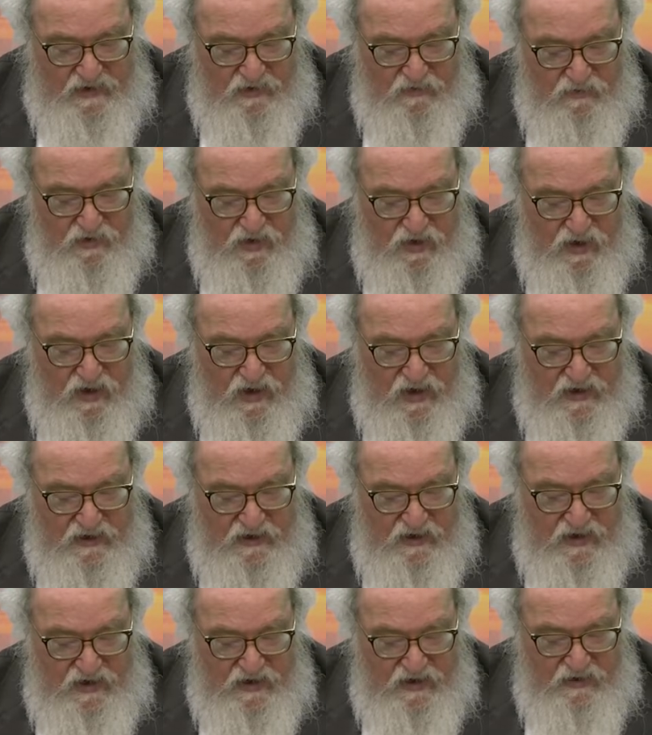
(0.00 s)
Ira
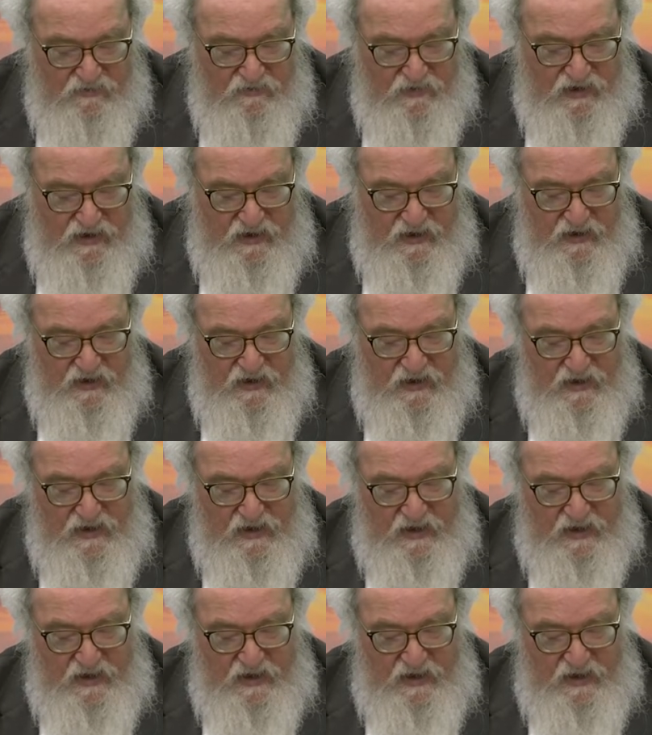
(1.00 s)
HaYairi,